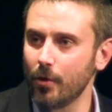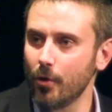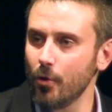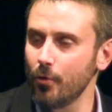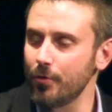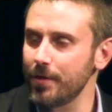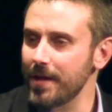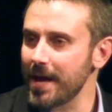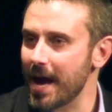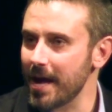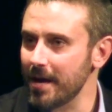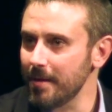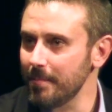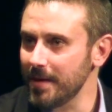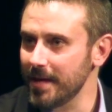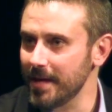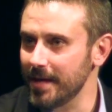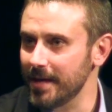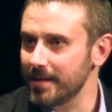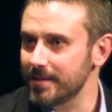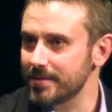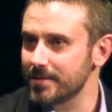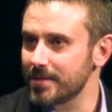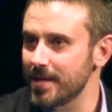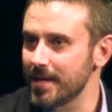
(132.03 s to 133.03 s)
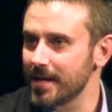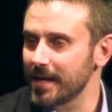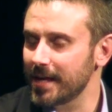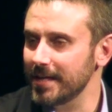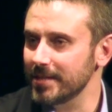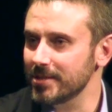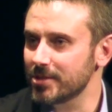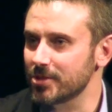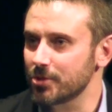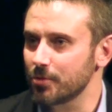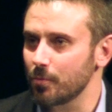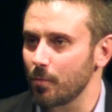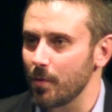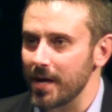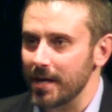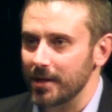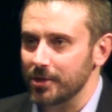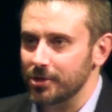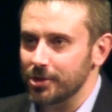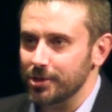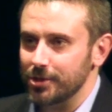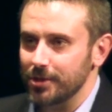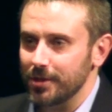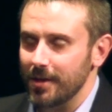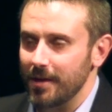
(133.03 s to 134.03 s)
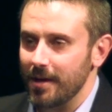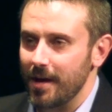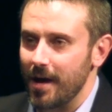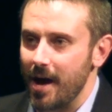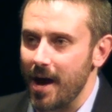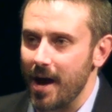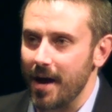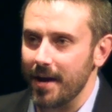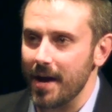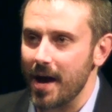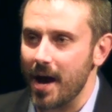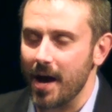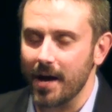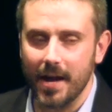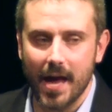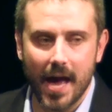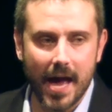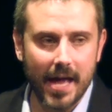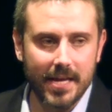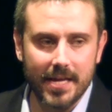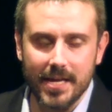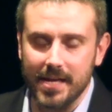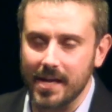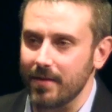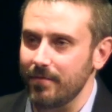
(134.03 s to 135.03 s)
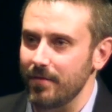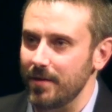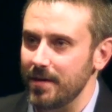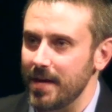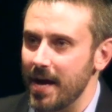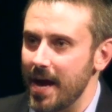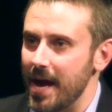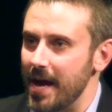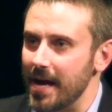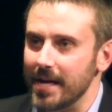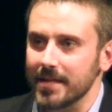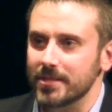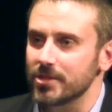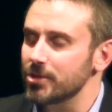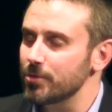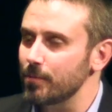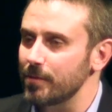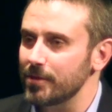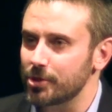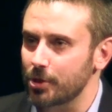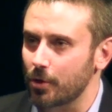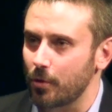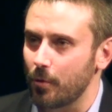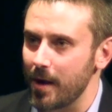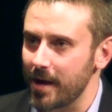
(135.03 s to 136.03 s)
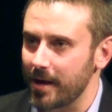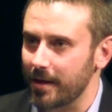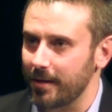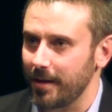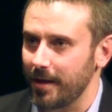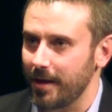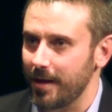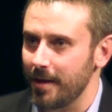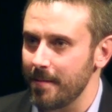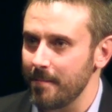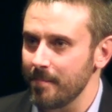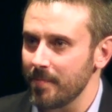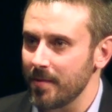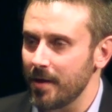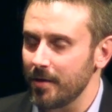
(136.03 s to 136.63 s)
who the enemy is can switch on, on any given day, and switch quickly,